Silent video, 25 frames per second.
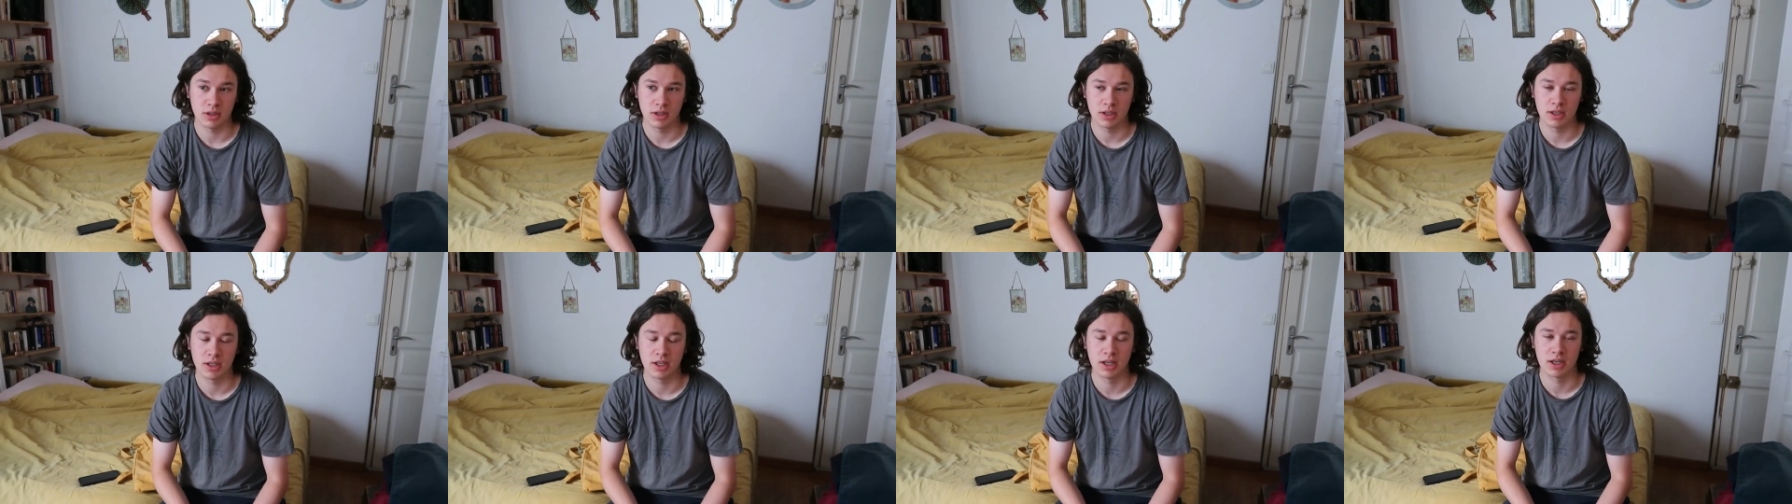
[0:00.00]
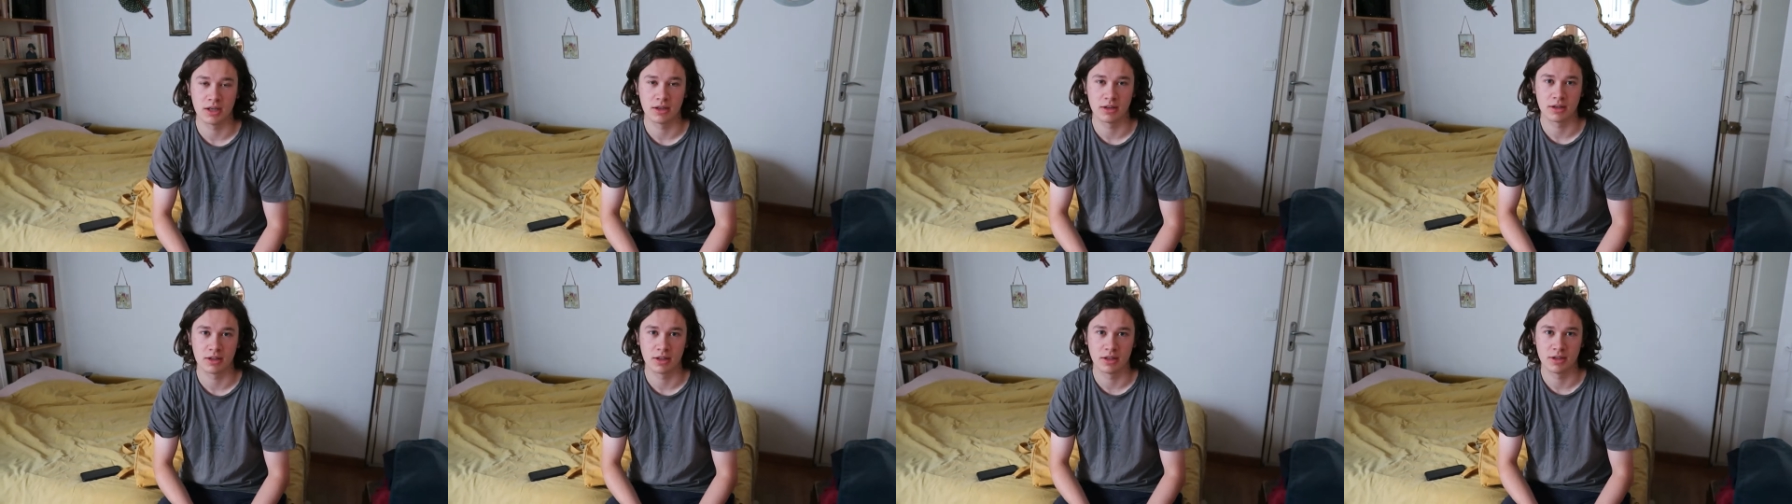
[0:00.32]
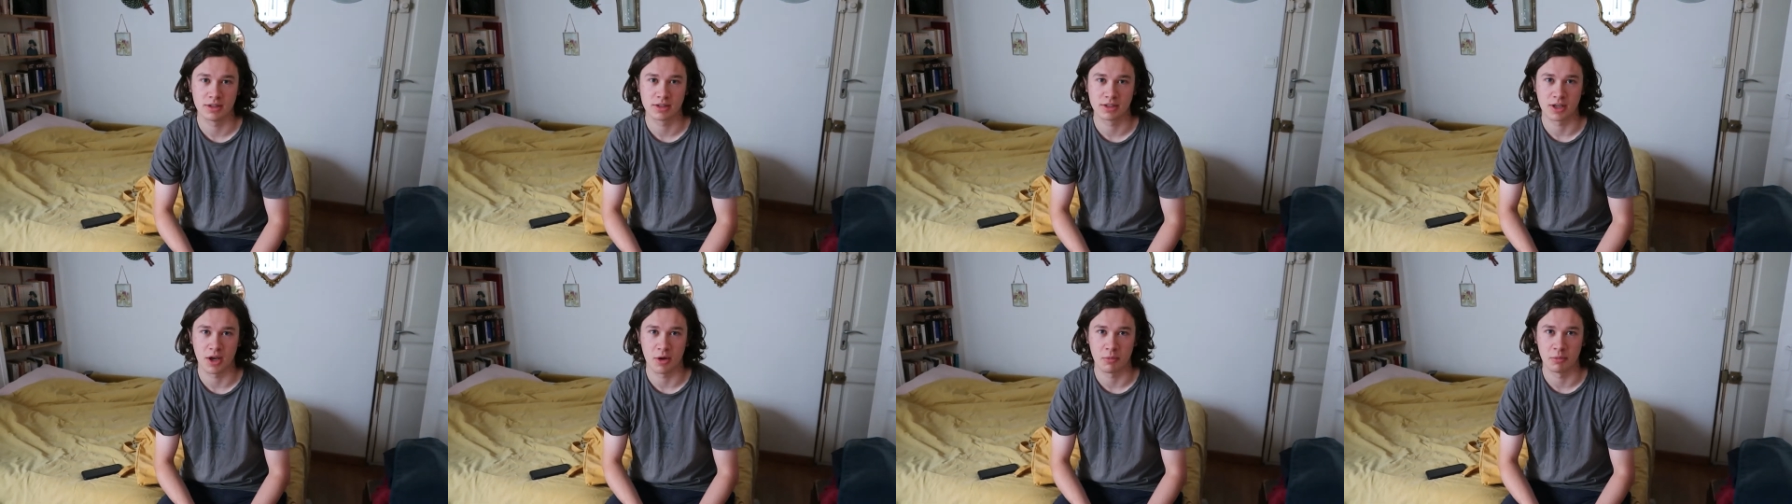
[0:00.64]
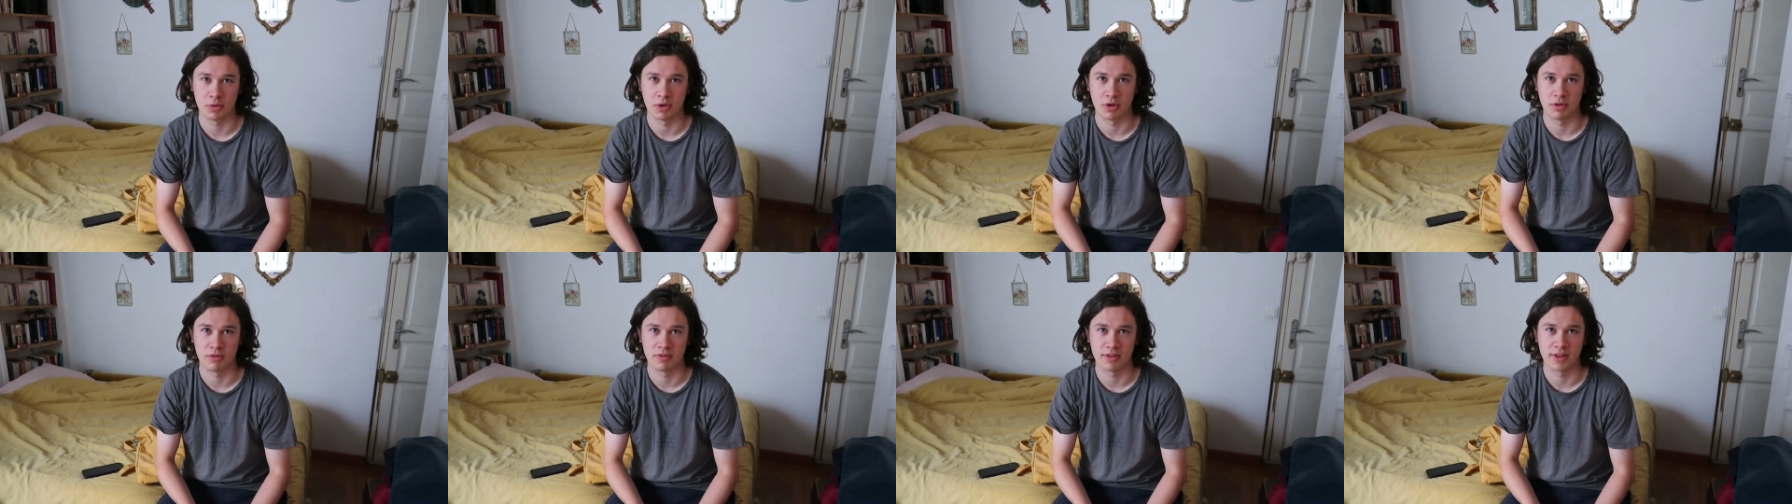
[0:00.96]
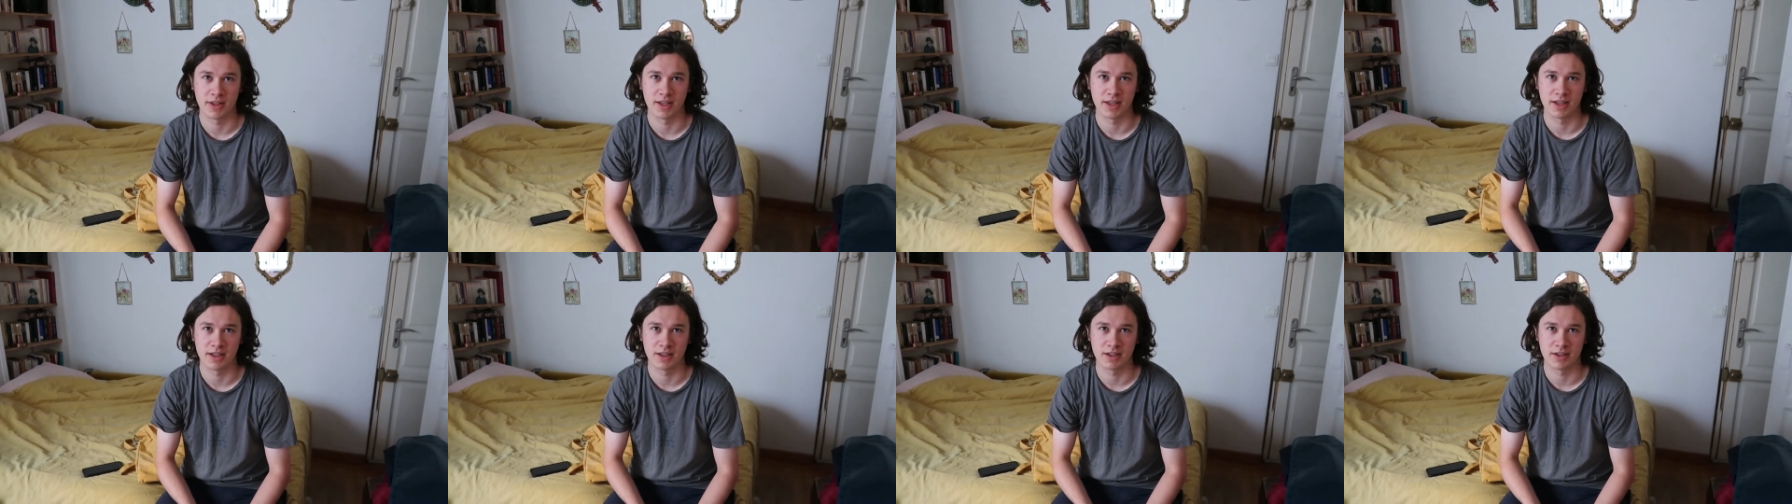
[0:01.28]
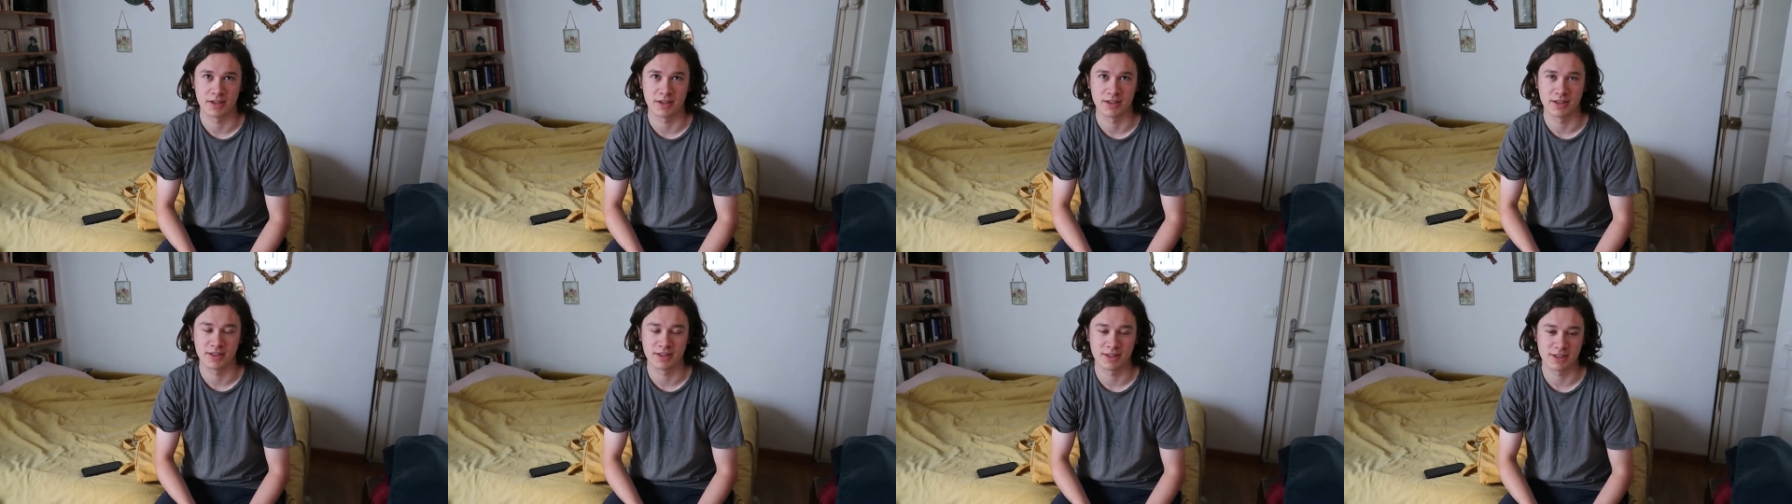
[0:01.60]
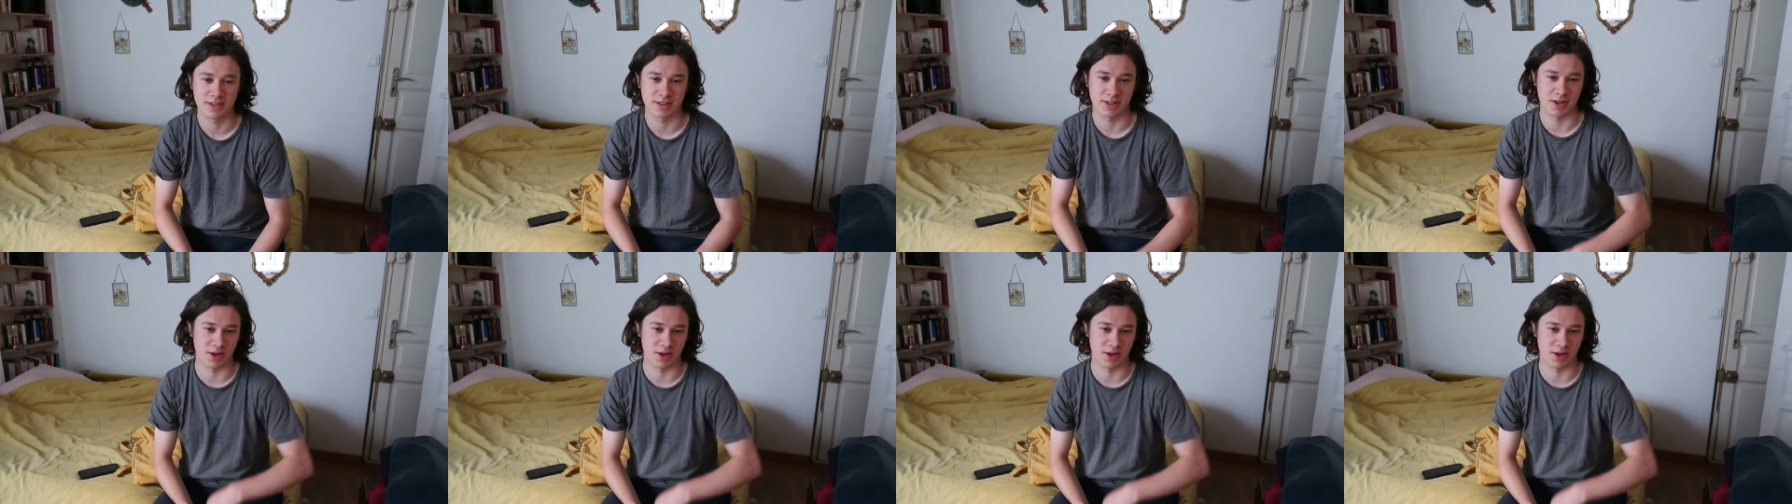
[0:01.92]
Yeah, no clothes cut me off there. Sorry.